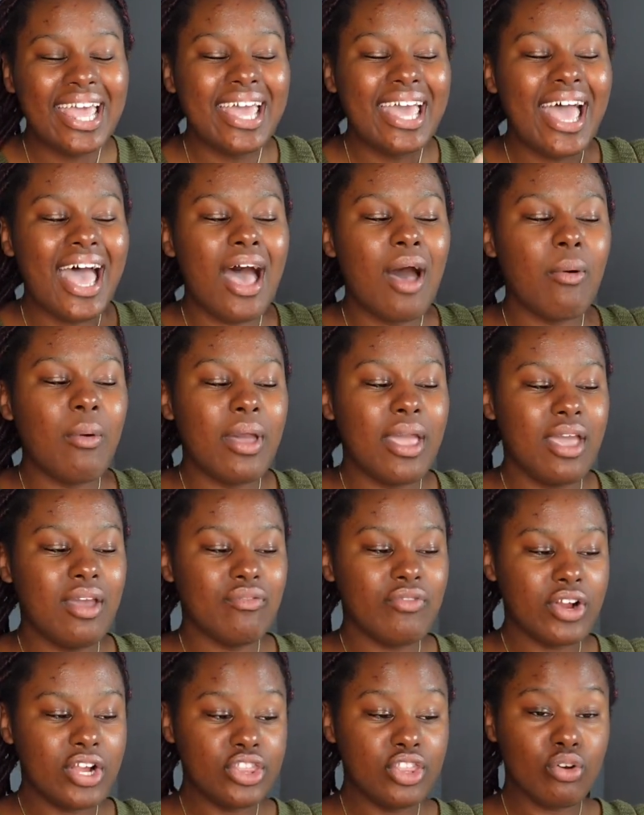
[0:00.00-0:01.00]

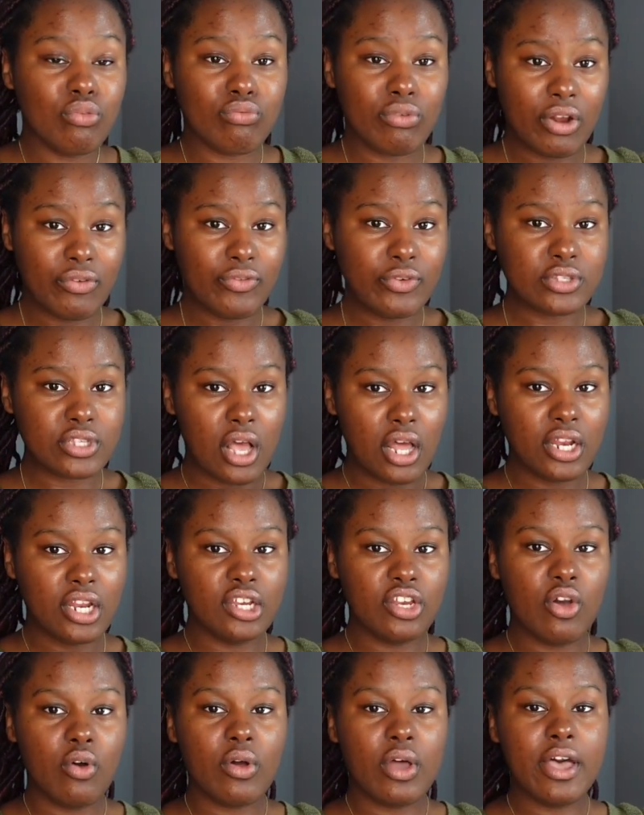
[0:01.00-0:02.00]
However, the ruffles on it
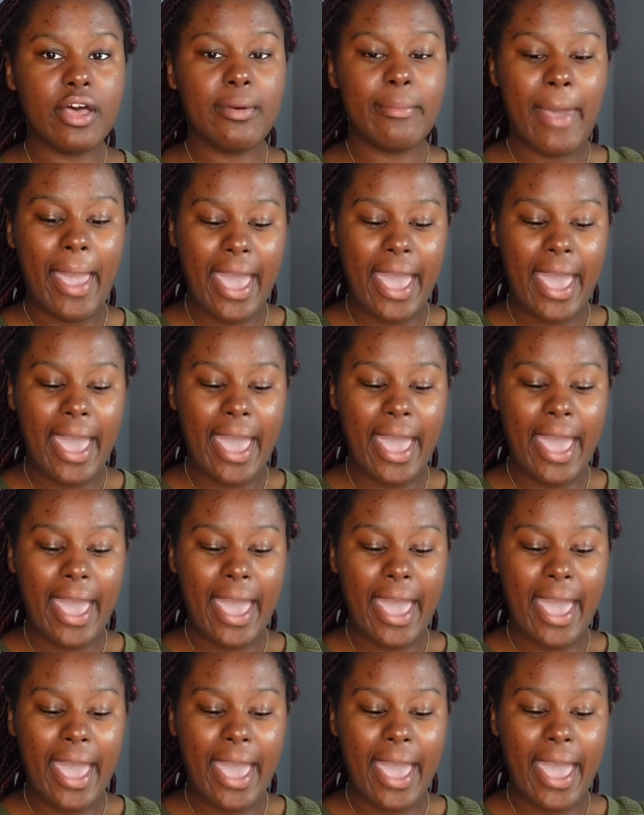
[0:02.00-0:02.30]
don't come